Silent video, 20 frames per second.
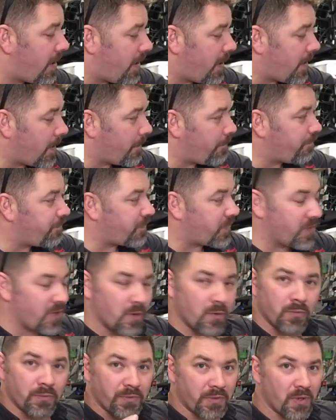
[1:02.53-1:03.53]

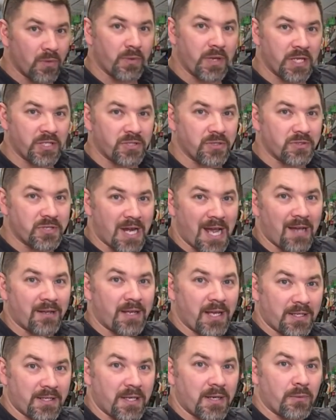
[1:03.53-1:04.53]
Don't get your
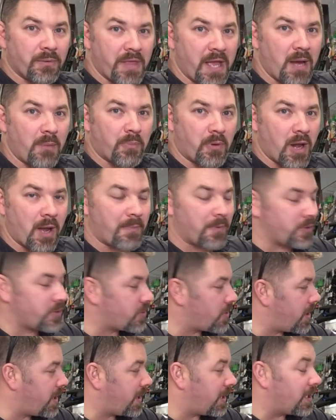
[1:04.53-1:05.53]
child out there without proper
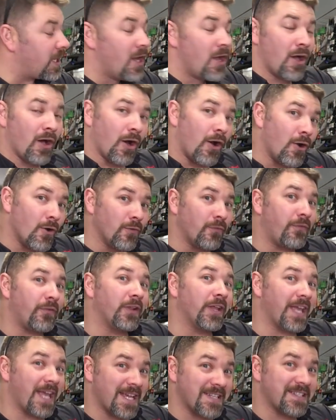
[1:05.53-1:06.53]
training.
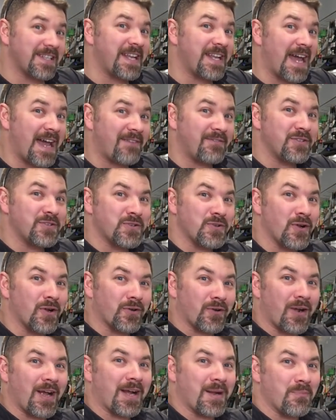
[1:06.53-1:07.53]
Hopefully, as a dive
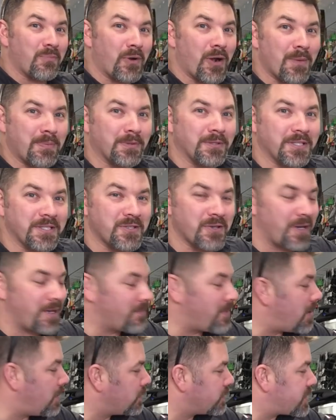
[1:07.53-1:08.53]
instructor, I can properly
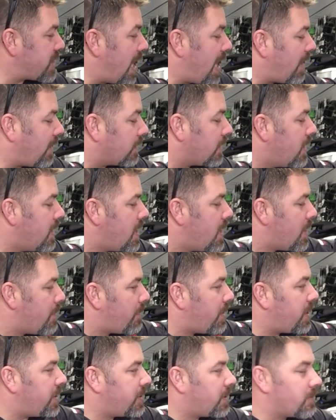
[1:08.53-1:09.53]
train my own child.
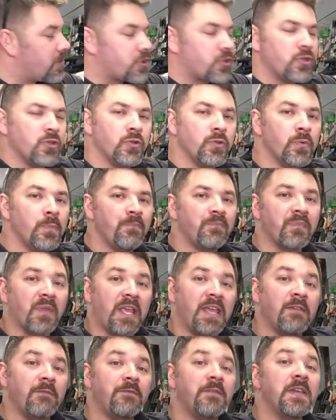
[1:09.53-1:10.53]
But number two,
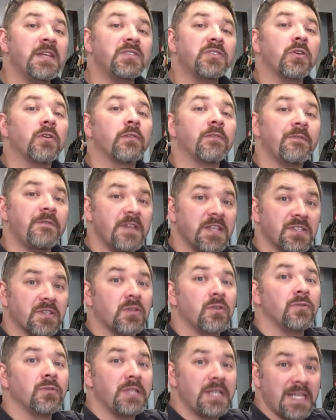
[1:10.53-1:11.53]
it fits her
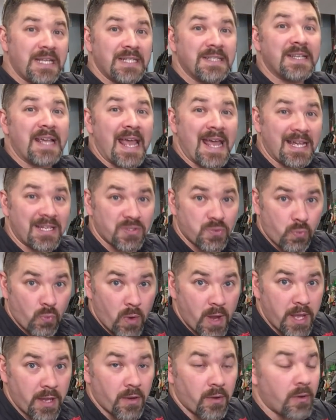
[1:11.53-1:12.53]
physical needs as
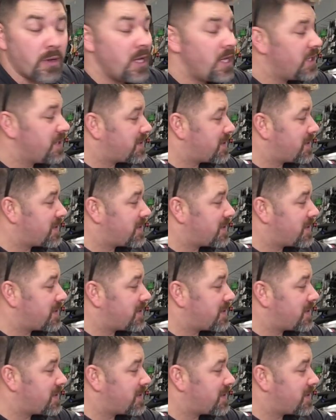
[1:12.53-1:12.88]
well.